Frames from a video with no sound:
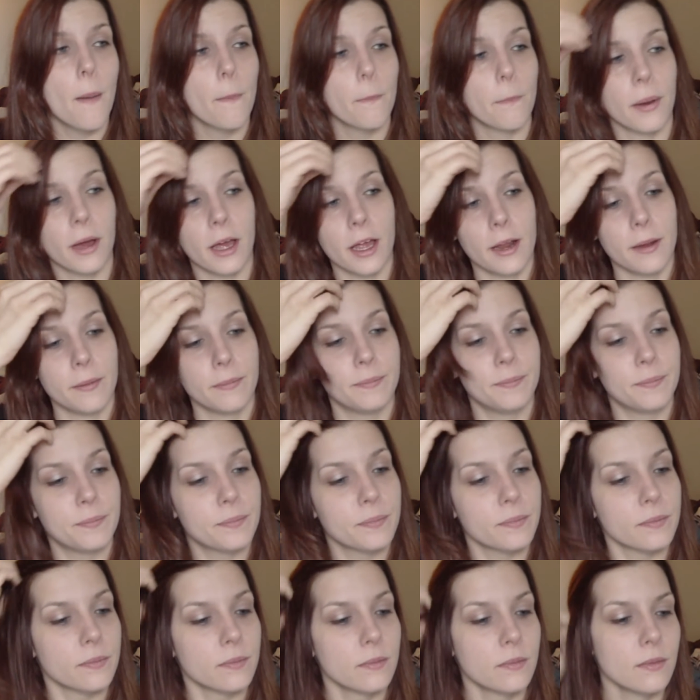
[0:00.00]
But
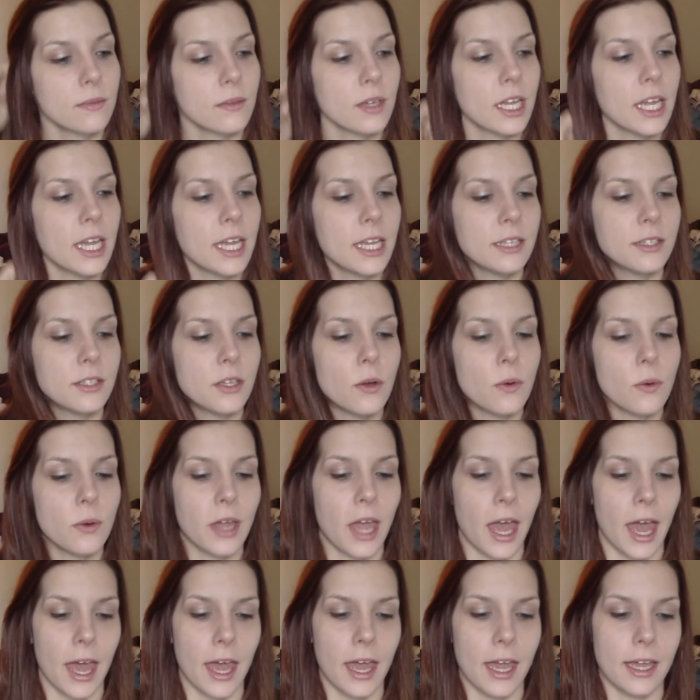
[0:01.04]
it's
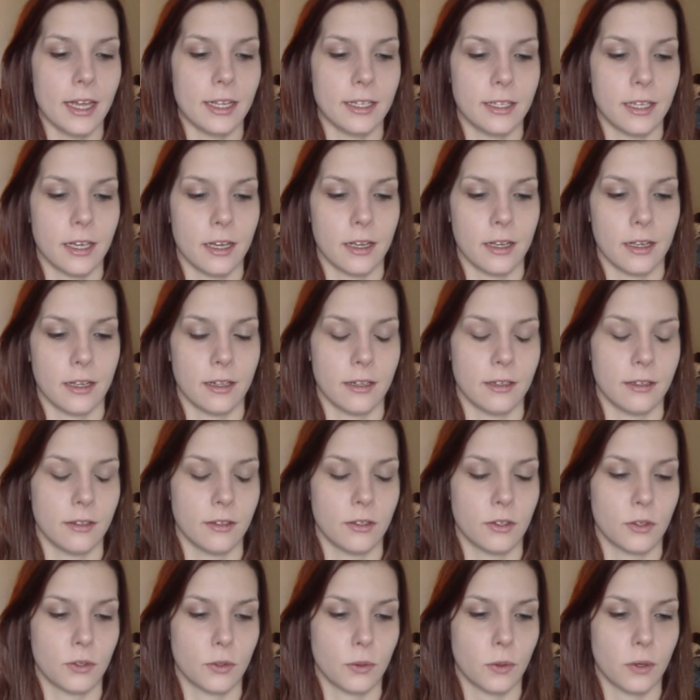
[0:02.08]
okay to
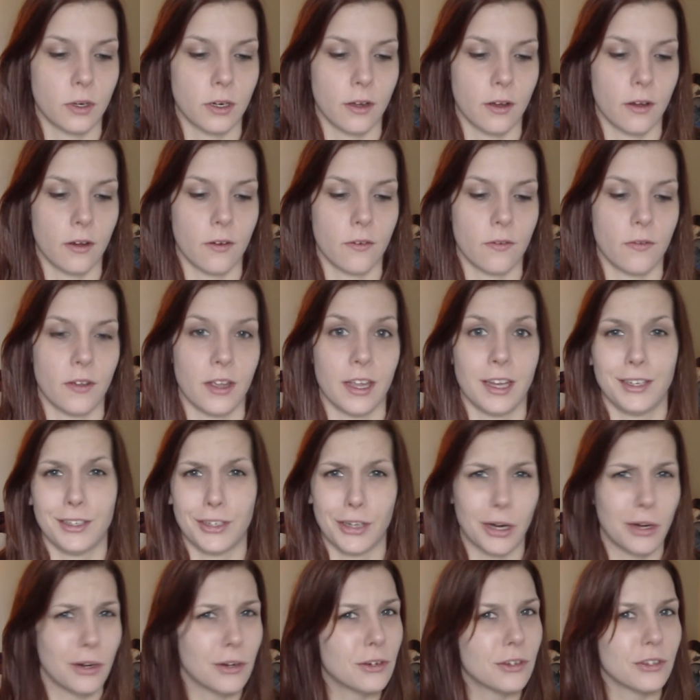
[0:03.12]
sort of
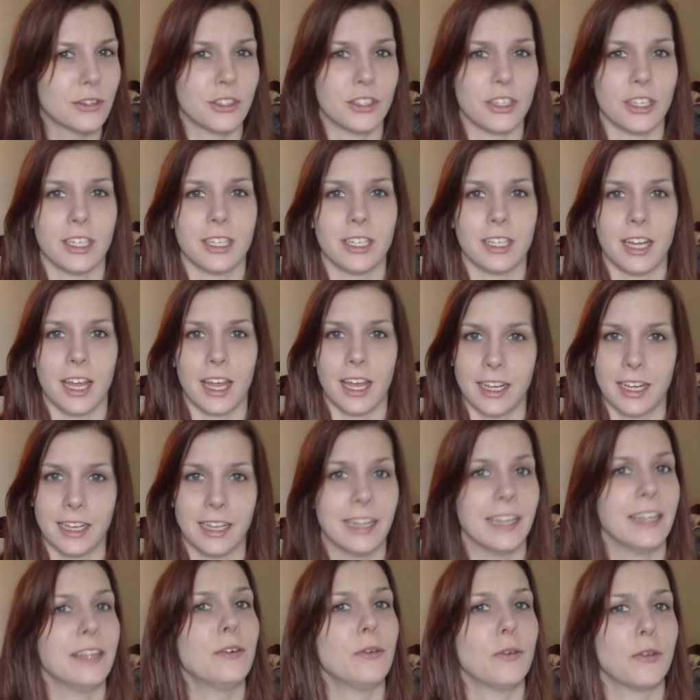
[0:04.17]
indulge in
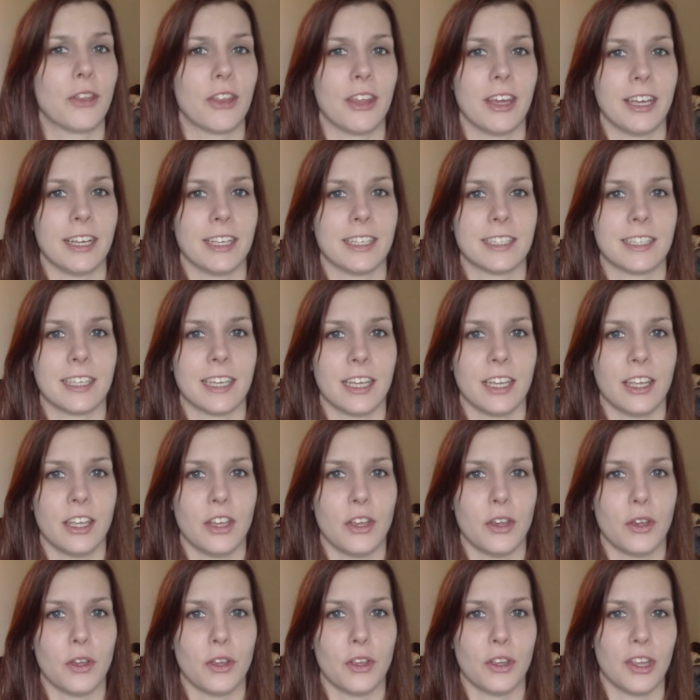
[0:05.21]
little things that
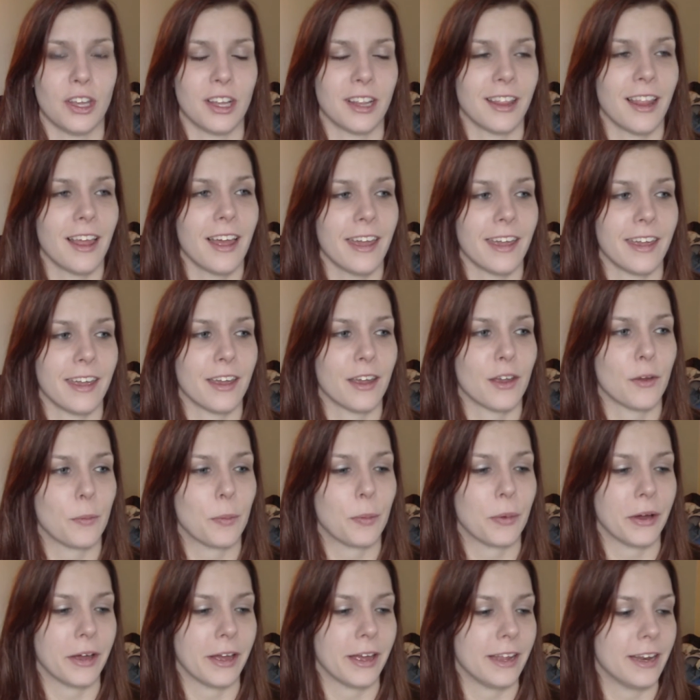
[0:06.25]
you like.
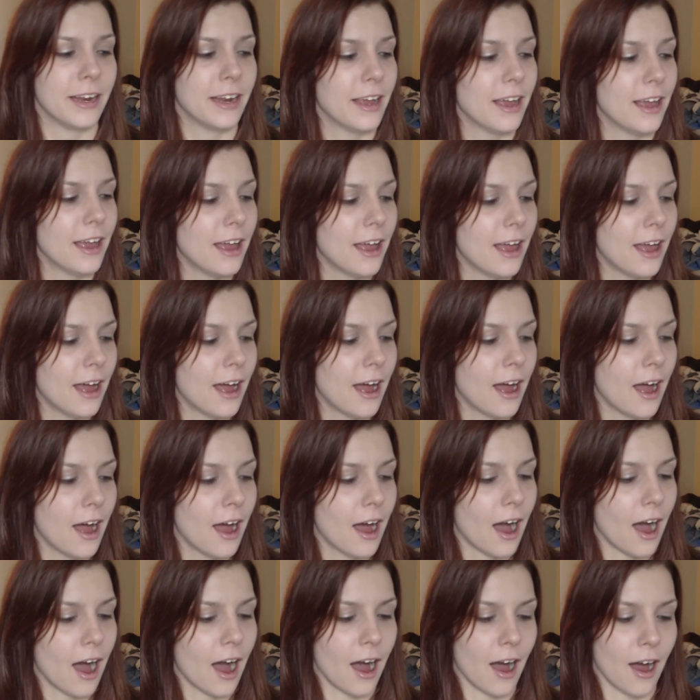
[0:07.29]
But
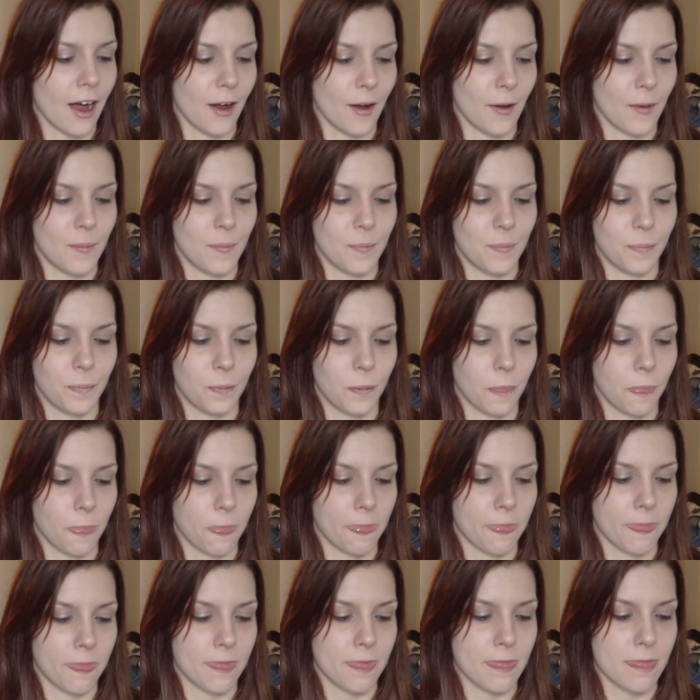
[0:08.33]
I
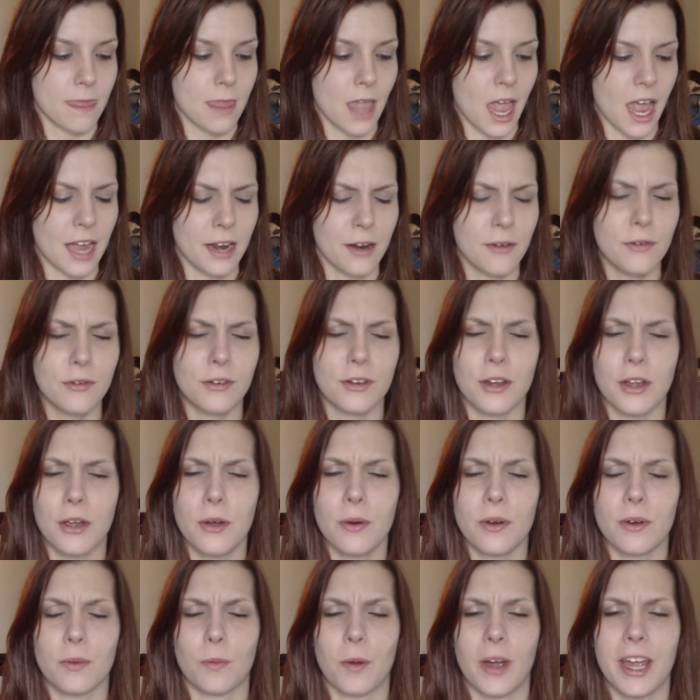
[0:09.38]
don't
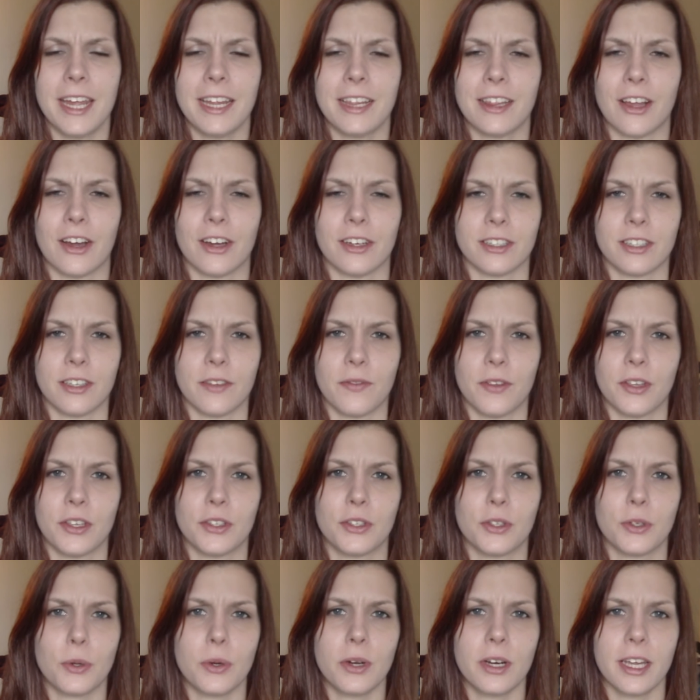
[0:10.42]
know, in weight loss, if you
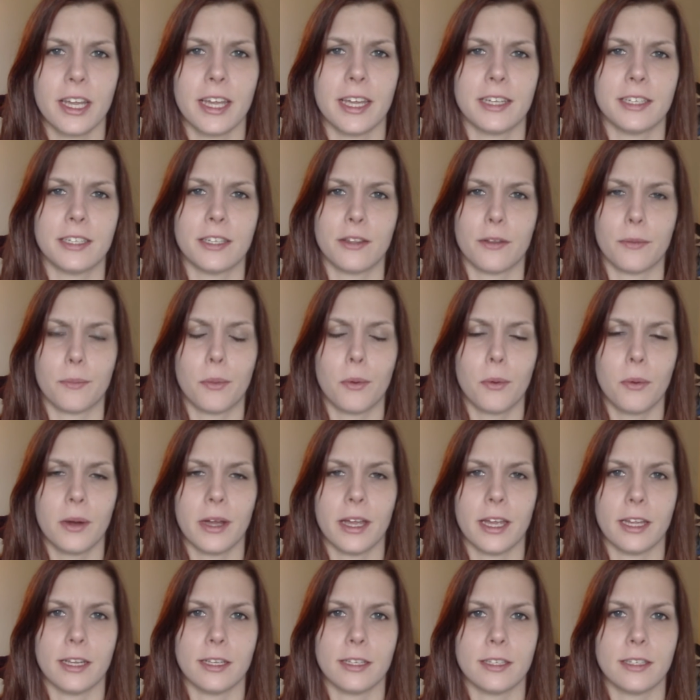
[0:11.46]
sort of get to the
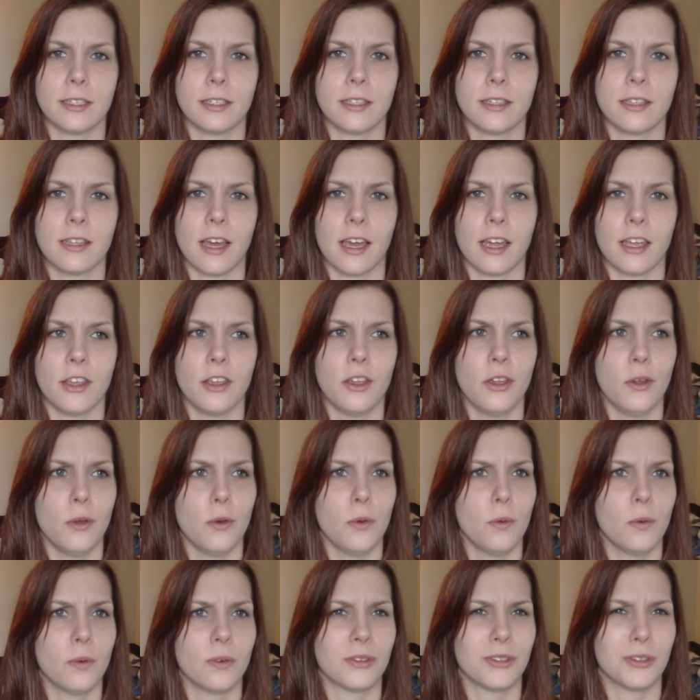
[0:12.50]
point that
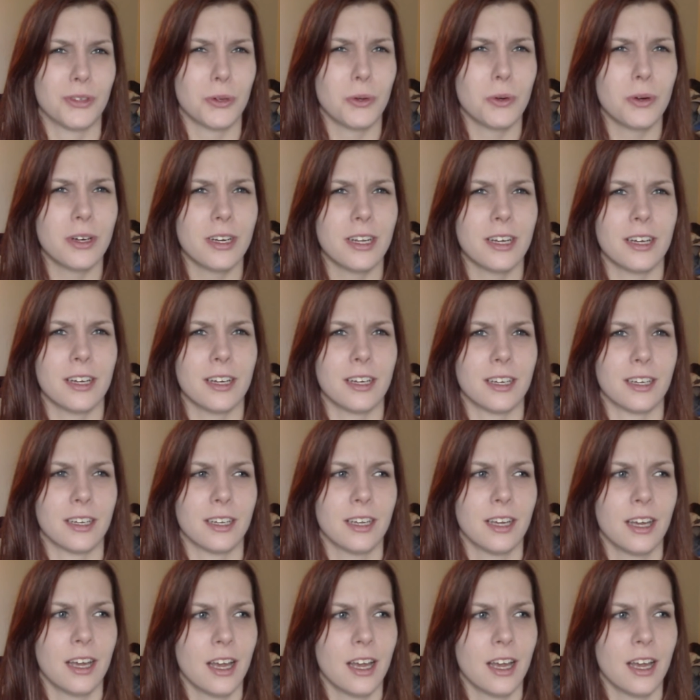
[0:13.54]
you sort of